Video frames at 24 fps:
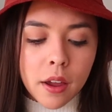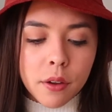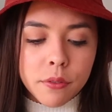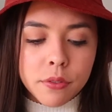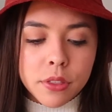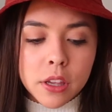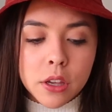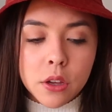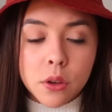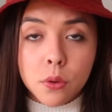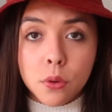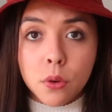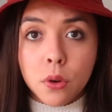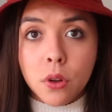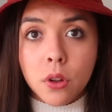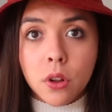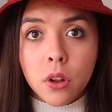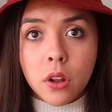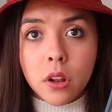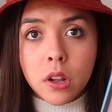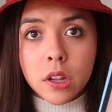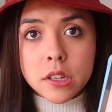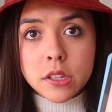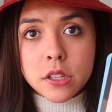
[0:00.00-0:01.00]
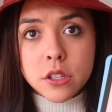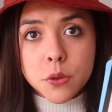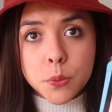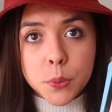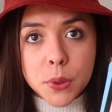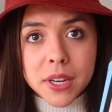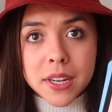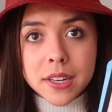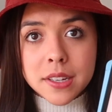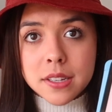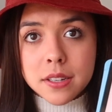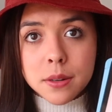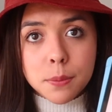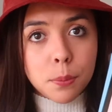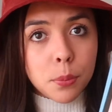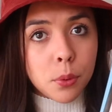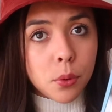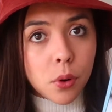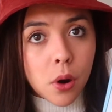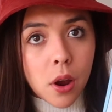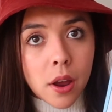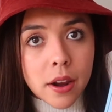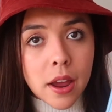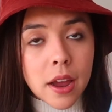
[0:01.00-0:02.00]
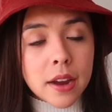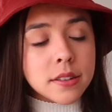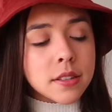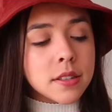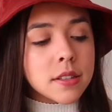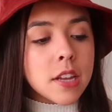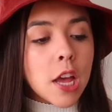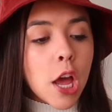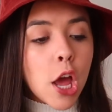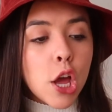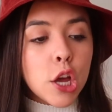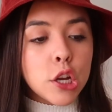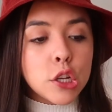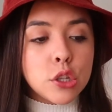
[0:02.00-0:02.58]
of the Google Suite products.